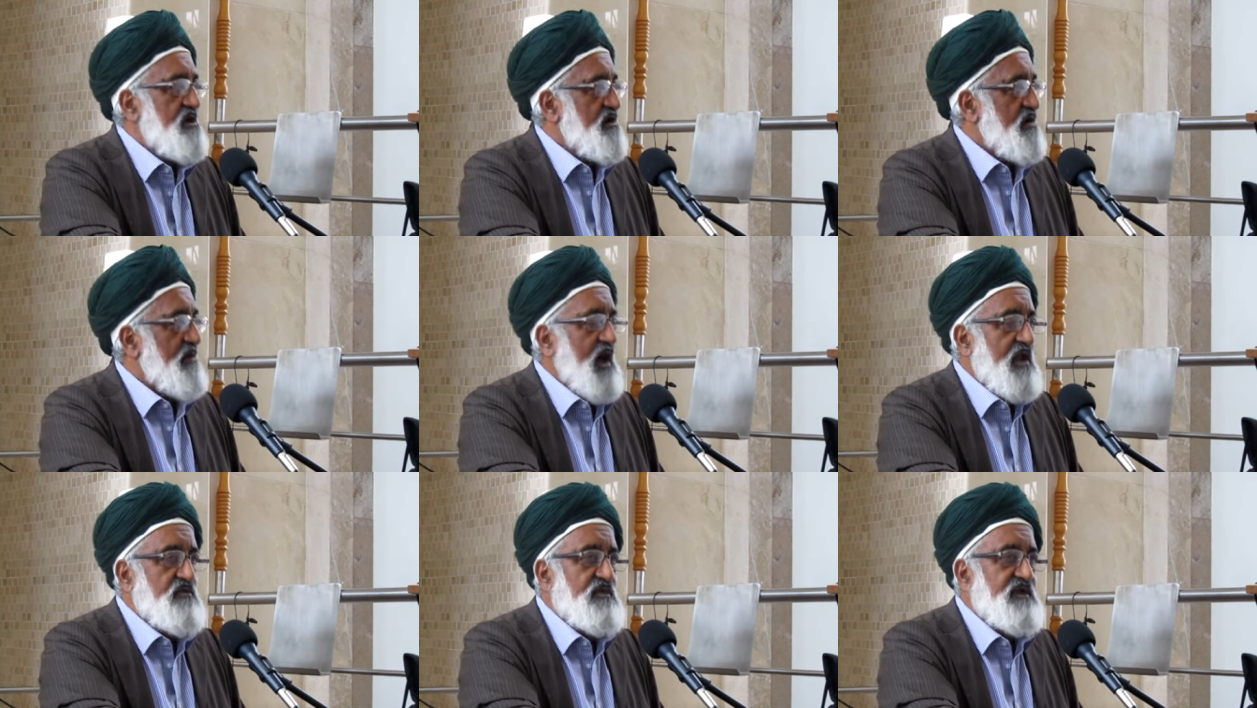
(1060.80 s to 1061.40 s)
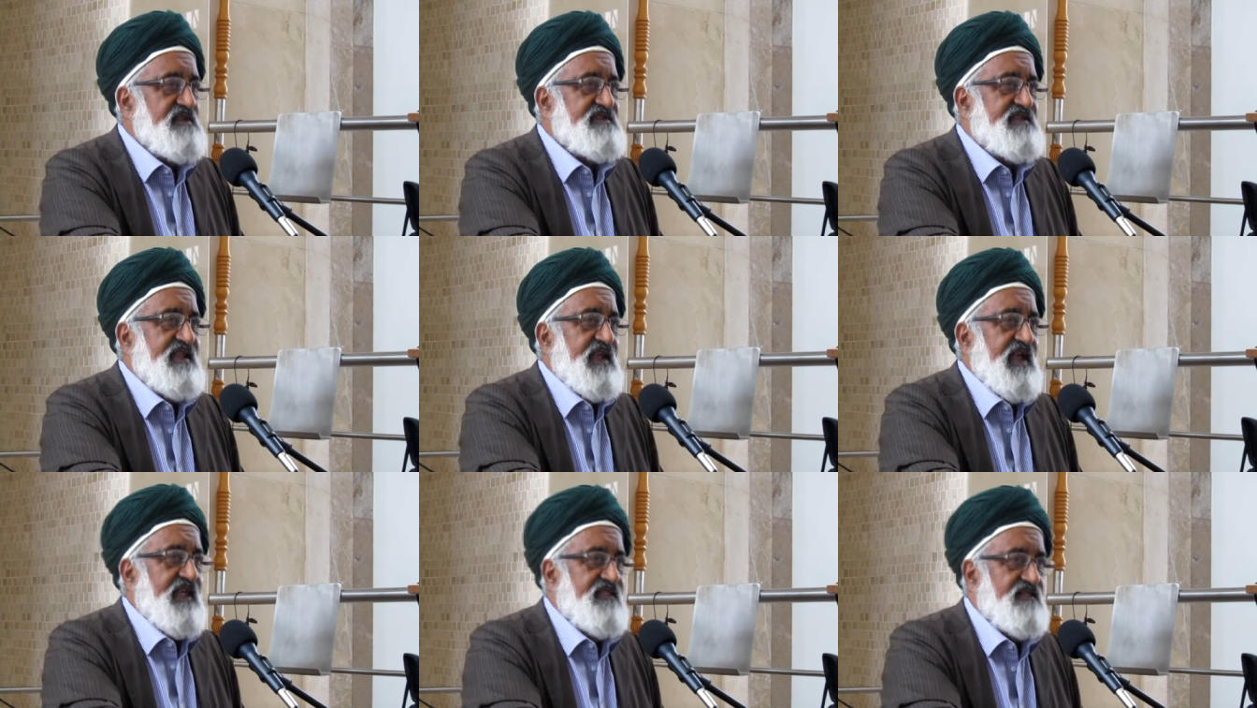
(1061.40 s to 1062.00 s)
commandments
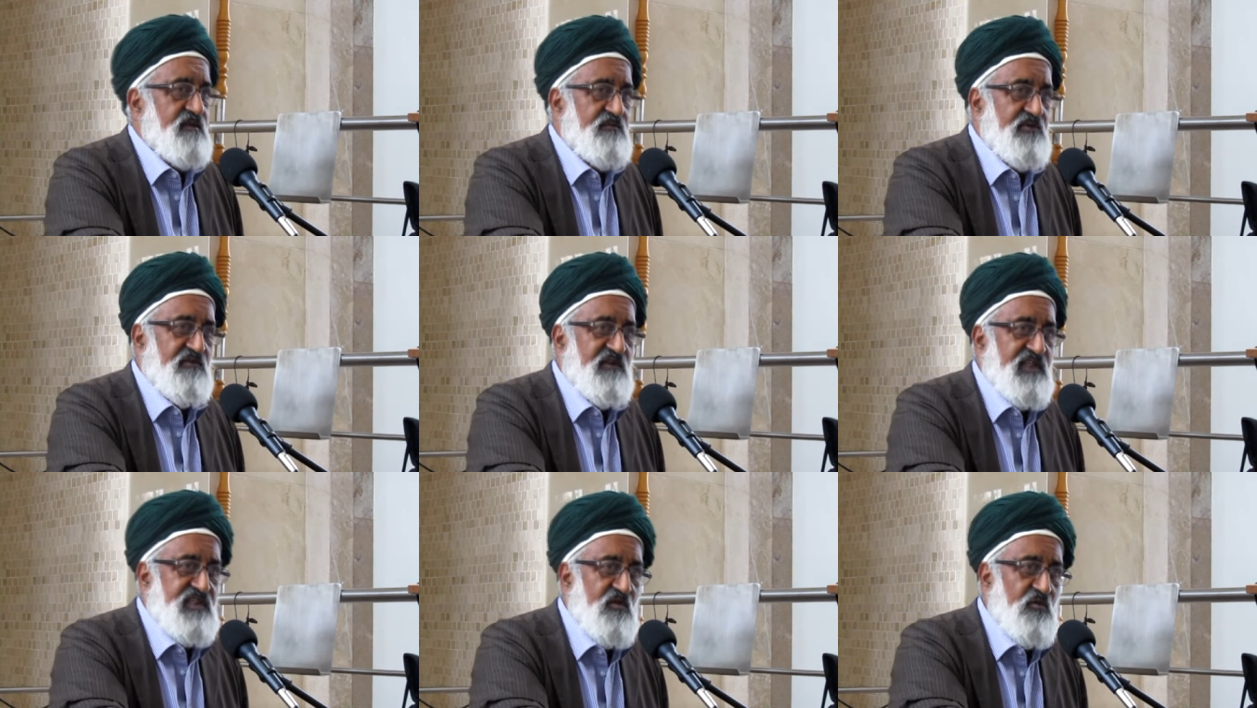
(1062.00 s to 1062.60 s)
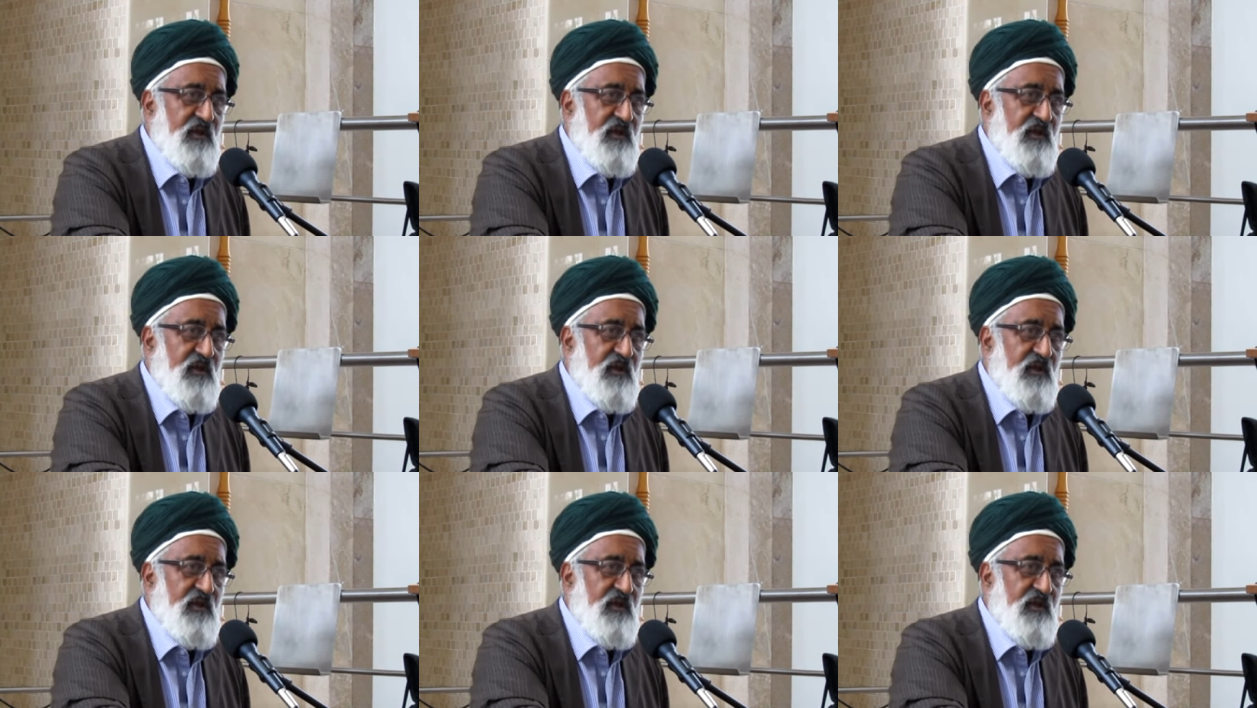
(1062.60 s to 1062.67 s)
and the prophetic